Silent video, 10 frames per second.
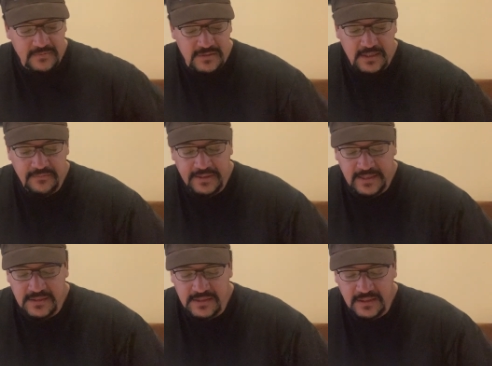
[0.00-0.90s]
and
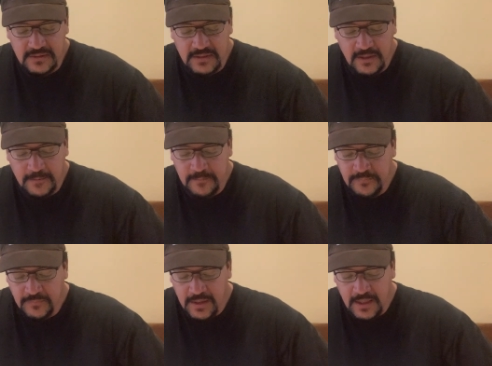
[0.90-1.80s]
786 there,
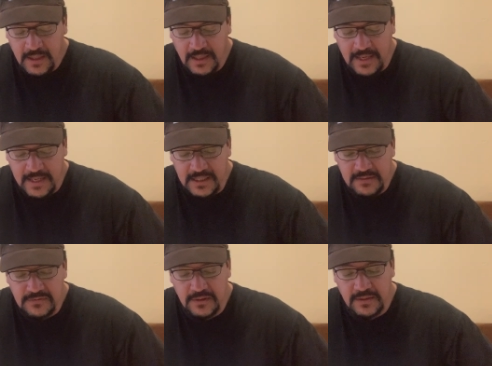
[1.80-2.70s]
it kind of
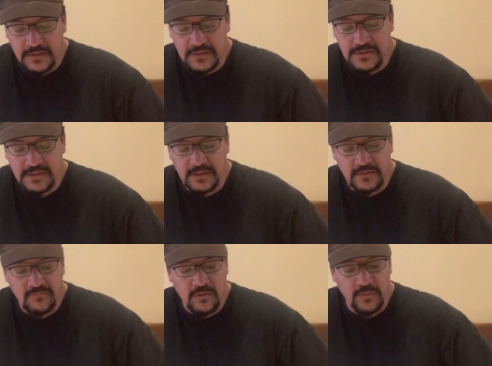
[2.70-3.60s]
gives you another
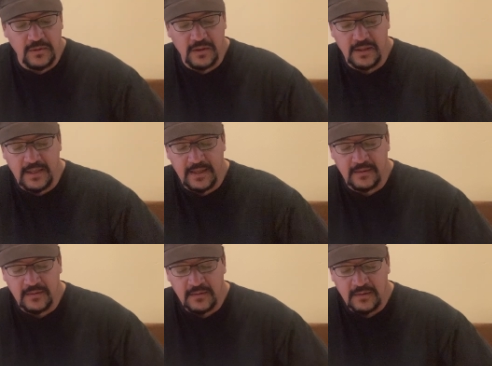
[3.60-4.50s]
signal of what we're looking
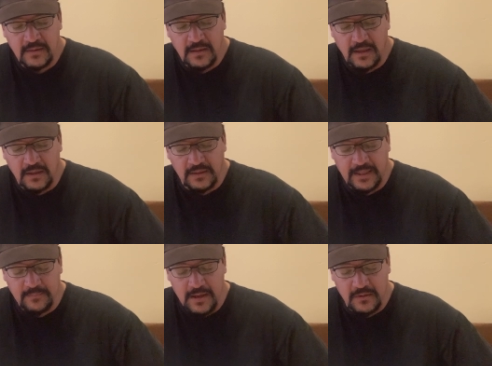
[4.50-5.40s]
at on
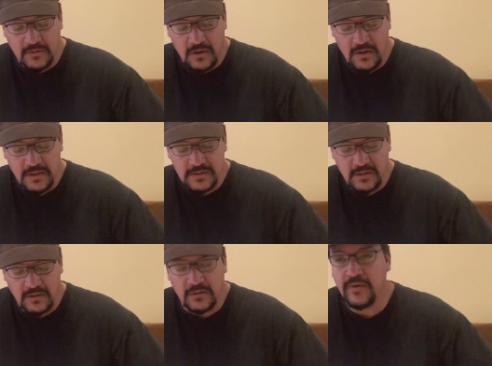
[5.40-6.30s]
late model cars
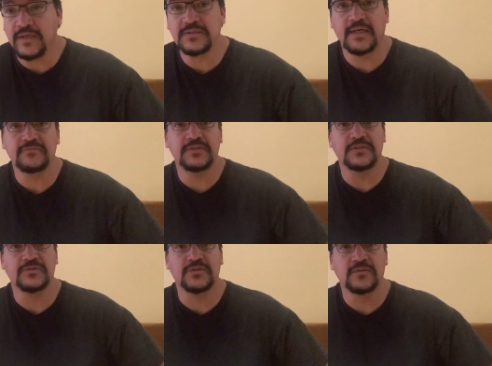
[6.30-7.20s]
called a crankshaft
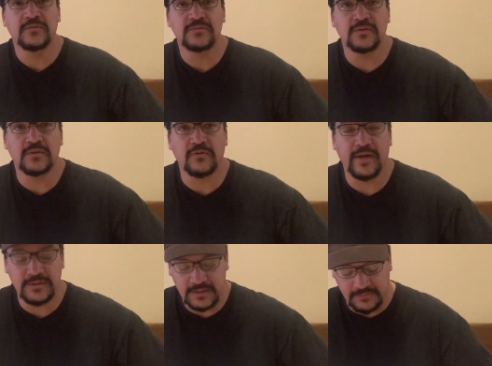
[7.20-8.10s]
sensor. So the
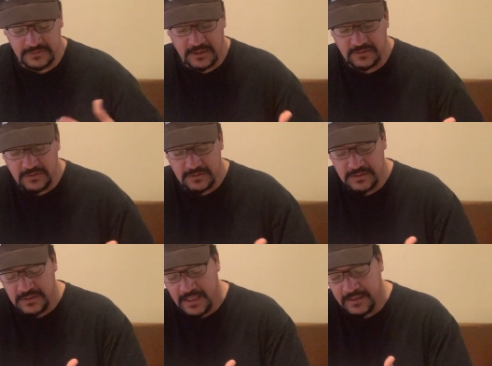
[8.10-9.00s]
crankshaft sensor is
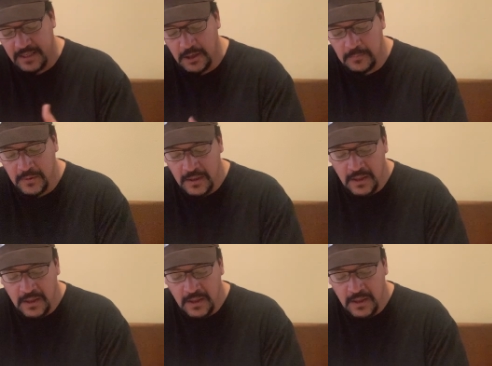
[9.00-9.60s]
designed to help